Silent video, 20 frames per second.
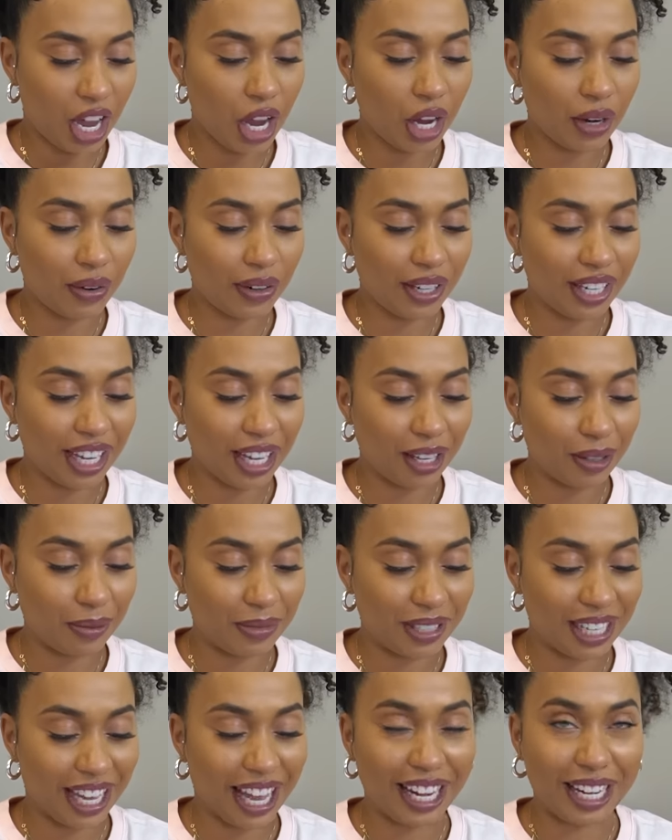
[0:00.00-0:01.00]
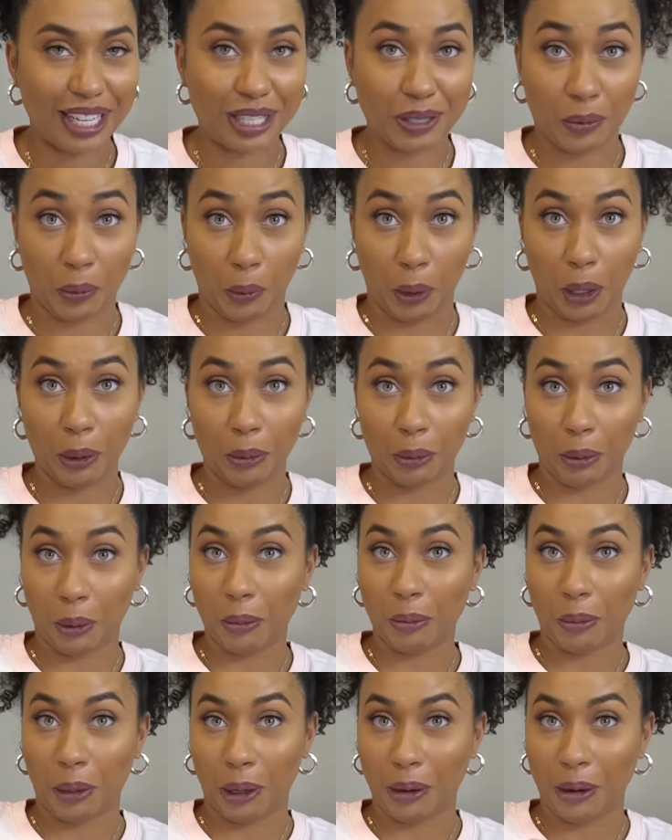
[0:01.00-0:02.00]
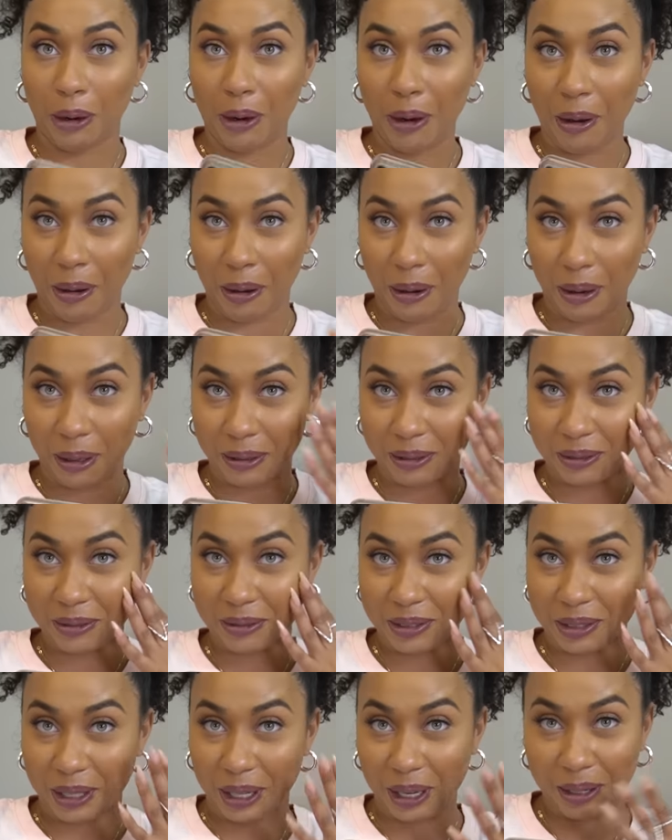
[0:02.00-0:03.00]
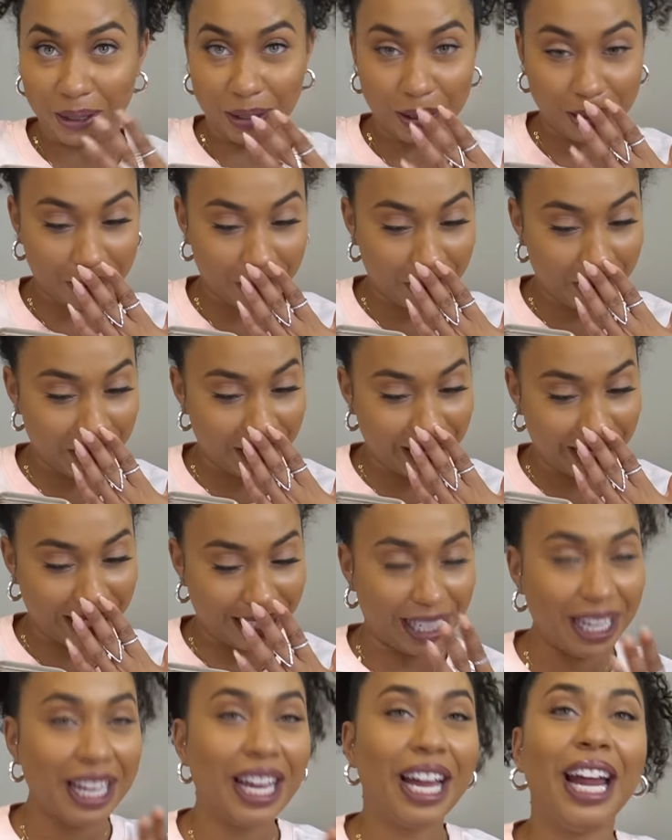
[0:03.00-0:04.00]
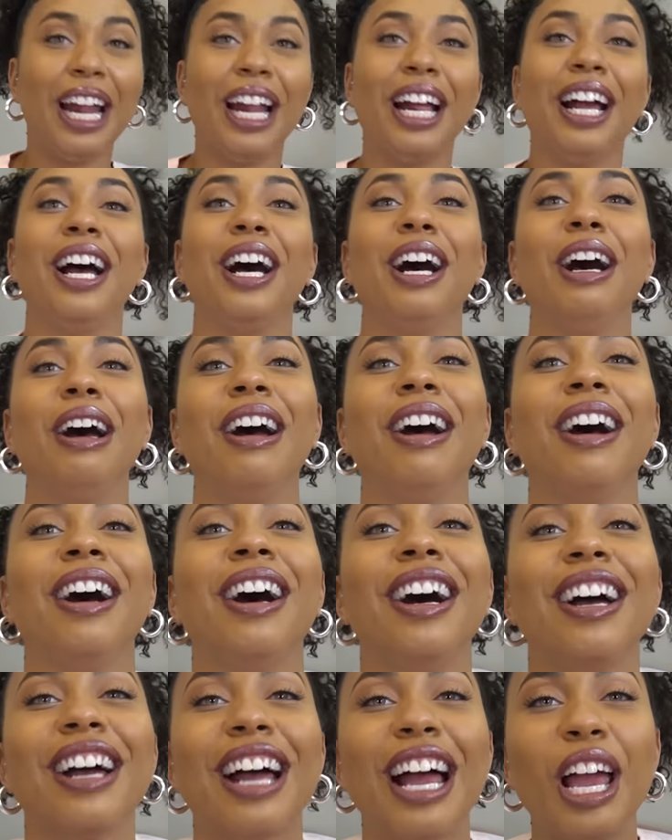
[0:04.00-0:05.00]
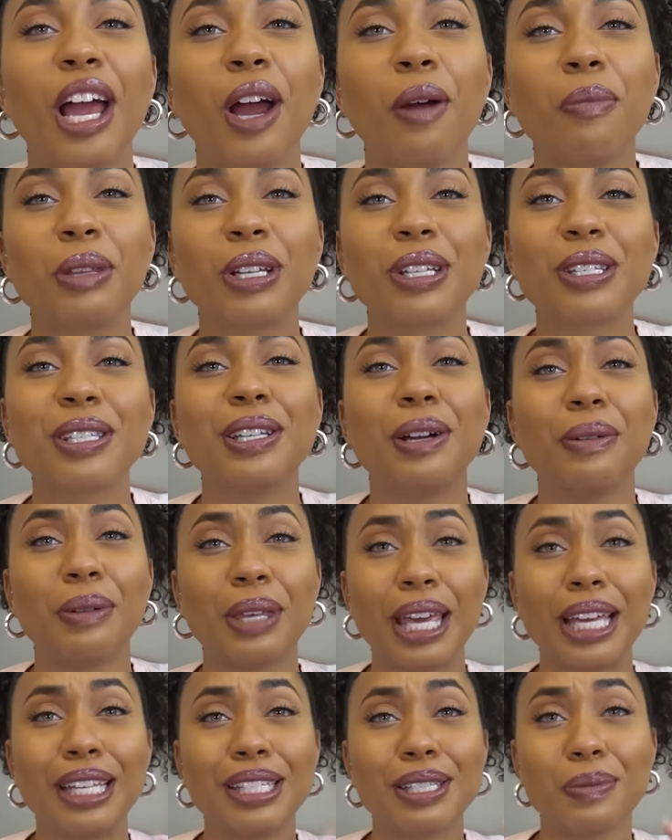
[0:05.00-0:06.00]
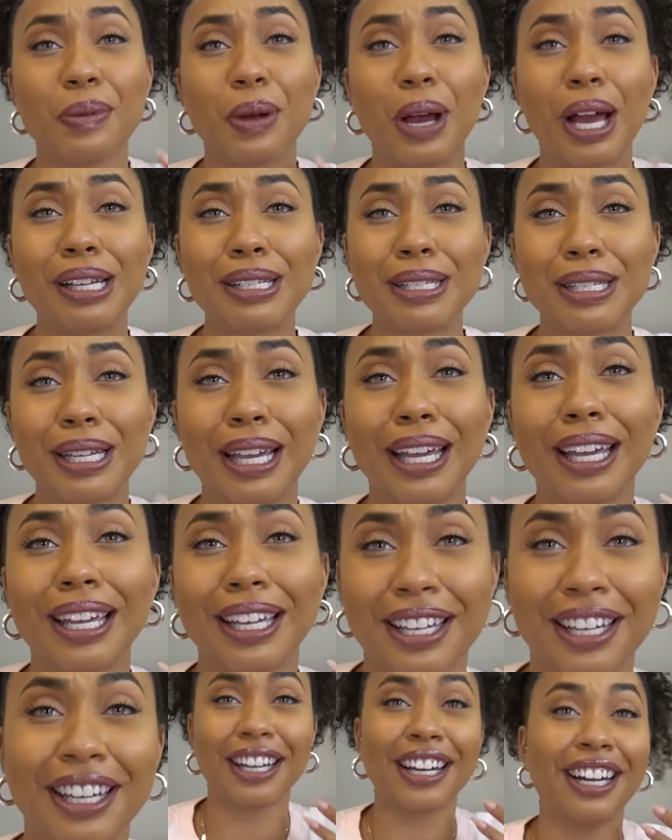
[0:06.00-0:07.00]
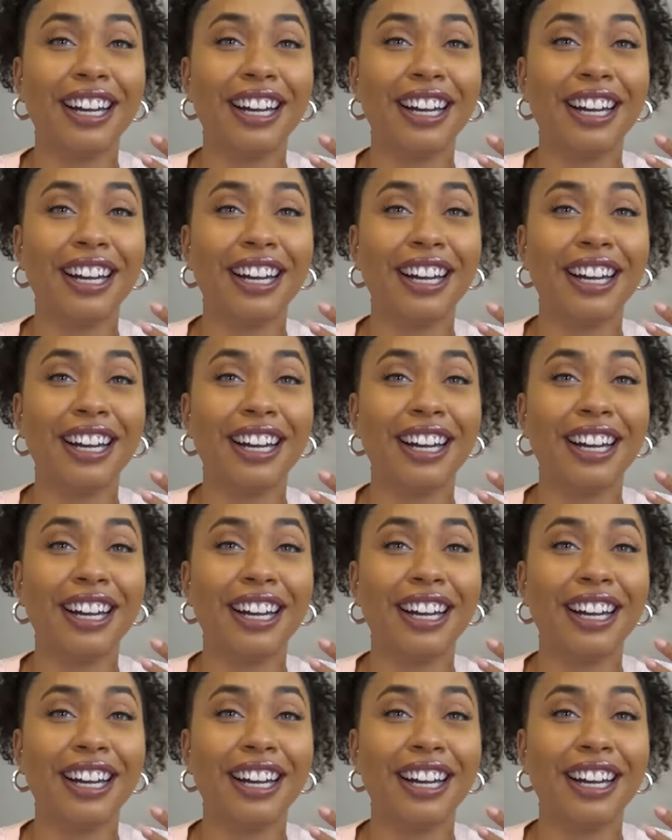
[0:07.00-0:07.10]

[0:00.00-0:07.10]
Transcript: Hurry up, daddy's waiting. Oh my God, daddy's waiting. I hope there's no kids watching.